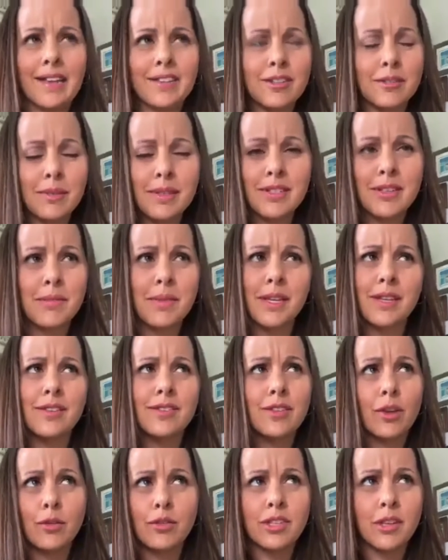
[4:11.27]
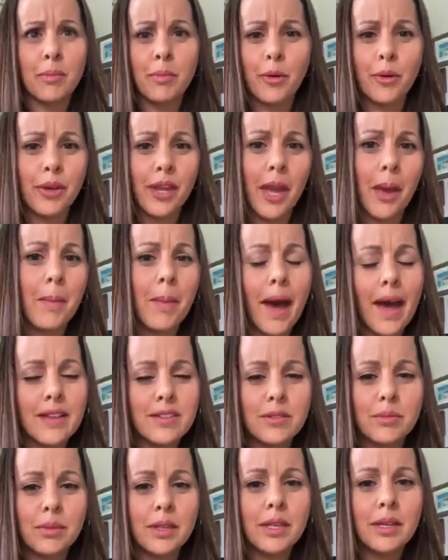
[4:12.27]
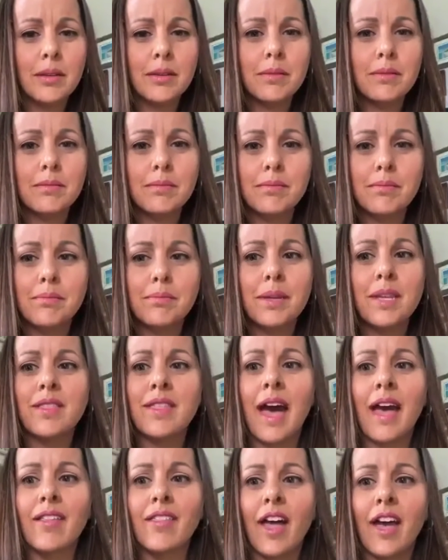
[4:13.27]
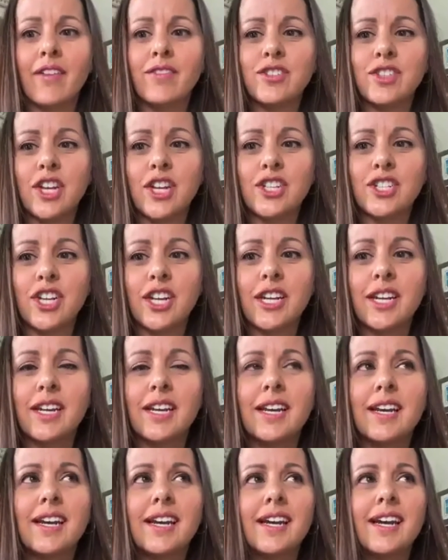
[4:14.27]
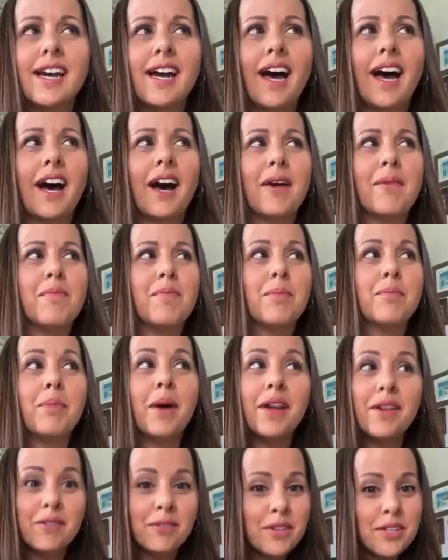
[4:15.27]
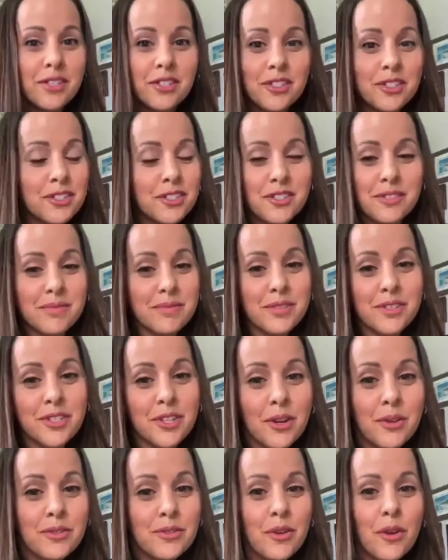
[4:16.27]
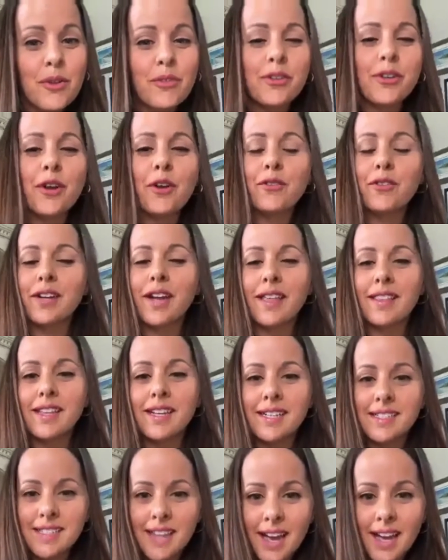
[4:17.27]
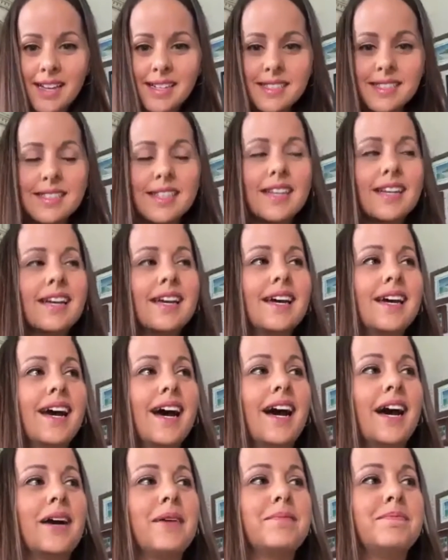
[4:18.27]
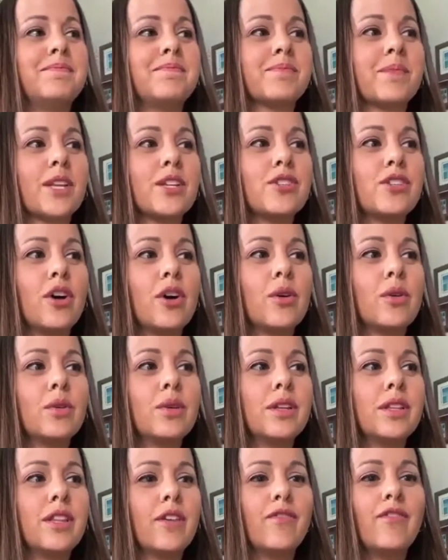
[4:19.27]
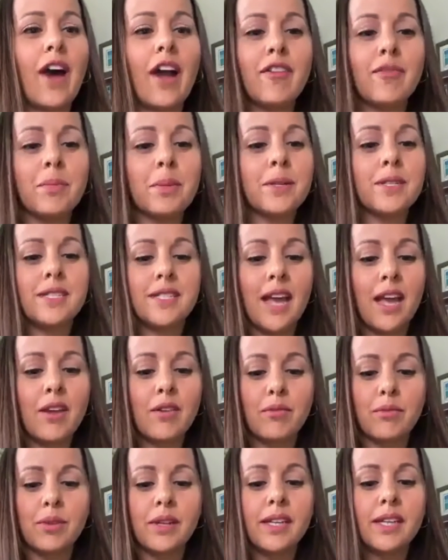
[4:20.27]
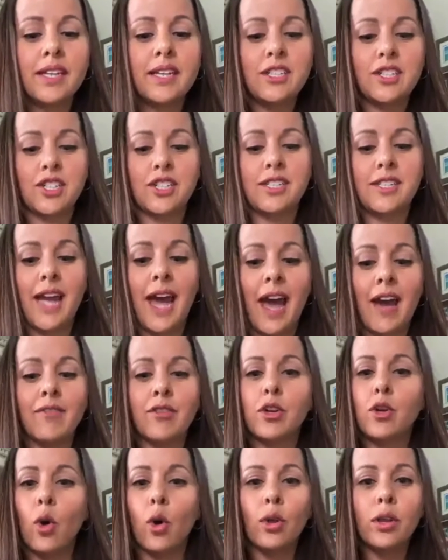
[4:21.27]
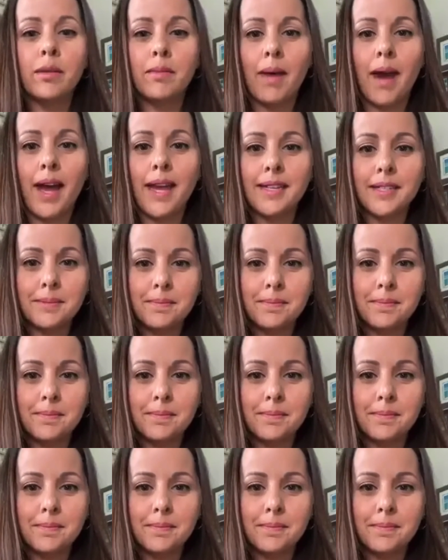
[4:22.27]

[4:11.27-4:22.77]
something so simple can't possibly be that life-changing. But research shows over and over again that it does. So the 5% really just have a goal in mind.